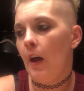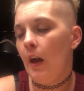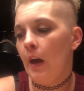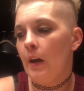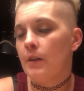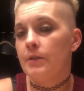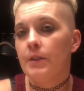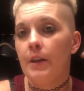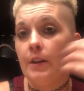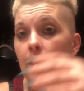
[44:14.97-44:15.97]
and
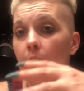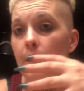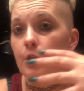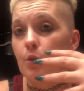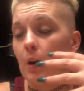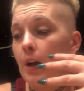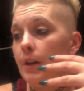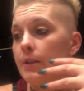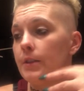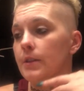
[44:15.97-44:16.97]
they did
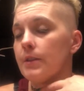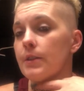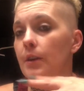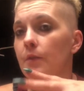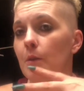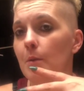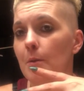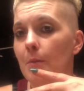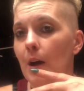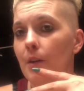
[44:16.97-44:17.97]
x-rays and stuff
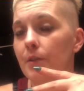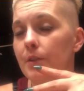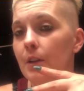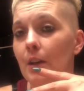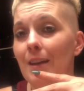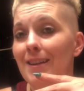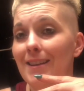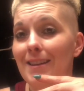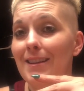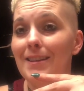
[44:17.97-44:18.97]
on my mouth.
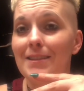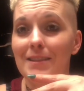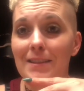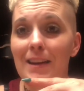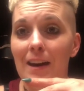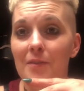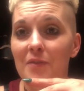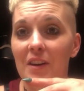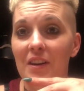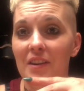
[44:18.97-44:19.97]
It's not
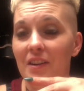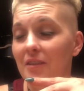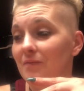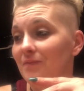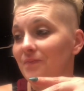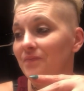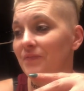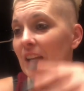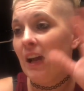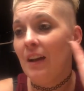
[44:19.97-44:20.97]
fun.
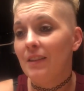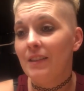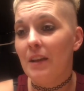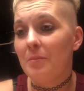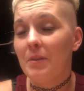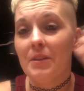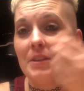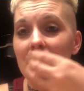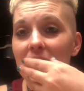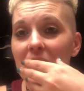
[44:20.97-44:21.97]
They put
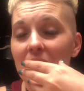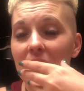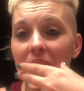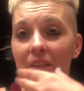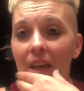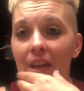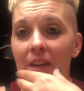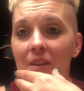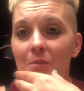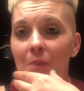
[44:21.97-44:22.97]
this little thing
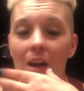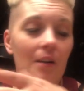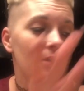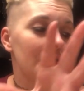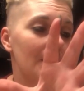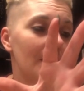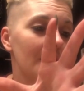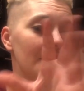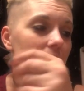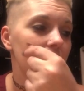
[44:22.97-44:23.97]
in your mouth
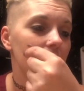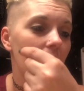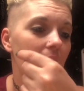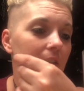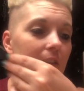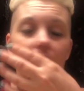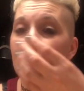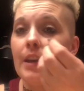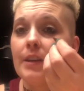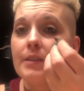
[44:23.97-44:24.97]
that looks like the
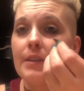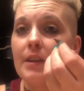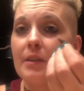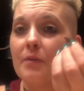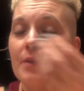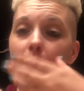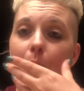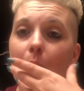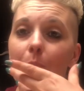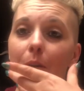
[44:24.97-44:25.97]
things that the
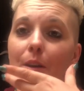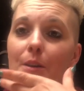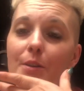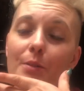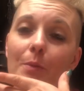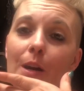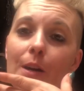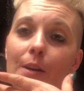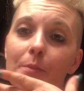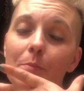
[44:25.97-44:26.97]
football players
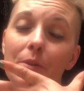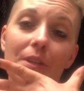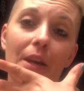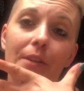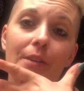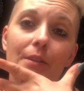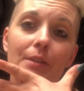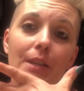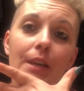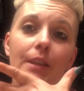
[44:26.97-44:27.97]
wear to protect their
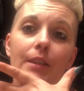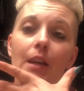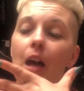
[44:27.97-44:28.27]
teeth.